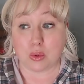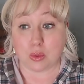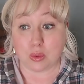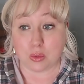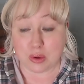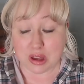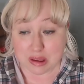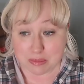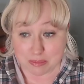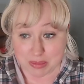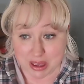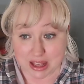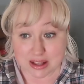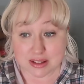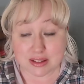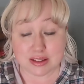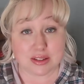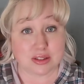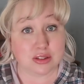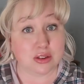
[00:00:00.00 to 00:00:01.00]
we
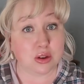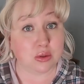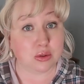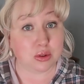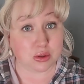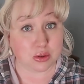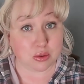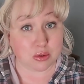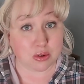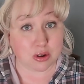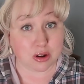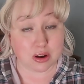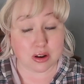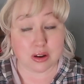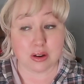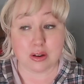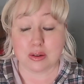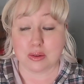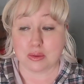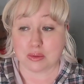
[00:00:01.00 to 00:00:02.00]
best know the
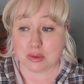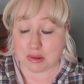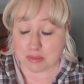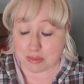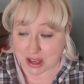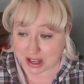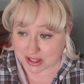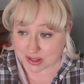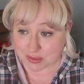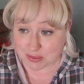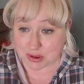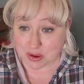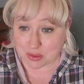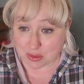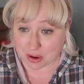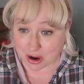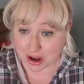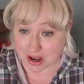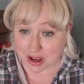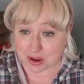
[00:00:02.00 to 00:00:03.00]
Lord. We best be
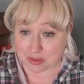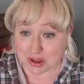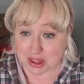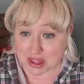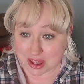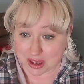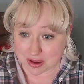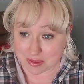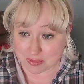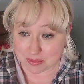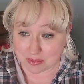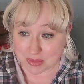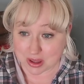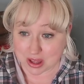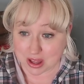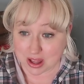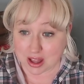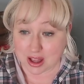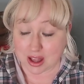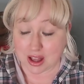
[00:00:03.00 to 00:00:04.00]
walking with Him.
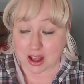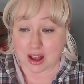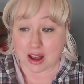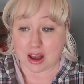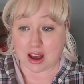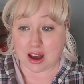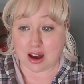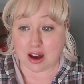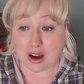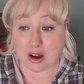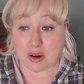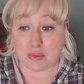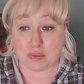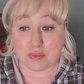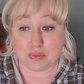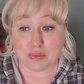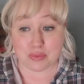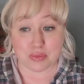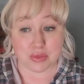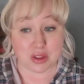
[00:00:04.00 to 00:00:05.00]

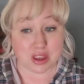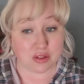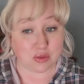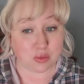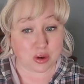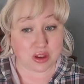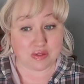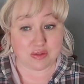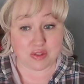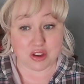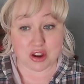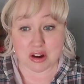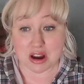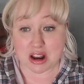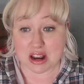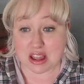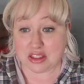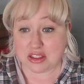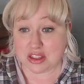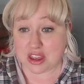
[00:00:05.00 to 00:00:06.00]
Um, if we fear
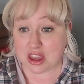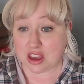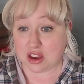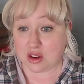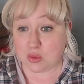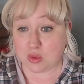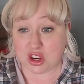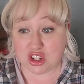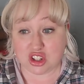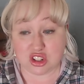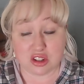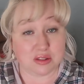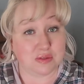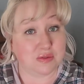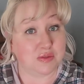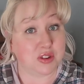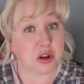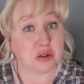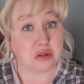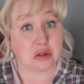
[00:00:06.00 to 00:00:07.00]
anything, we
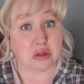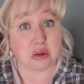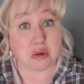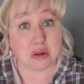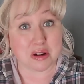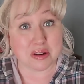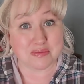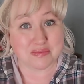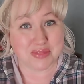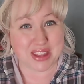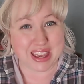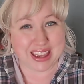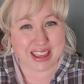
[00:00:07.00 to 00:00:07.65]
should fear the Lord.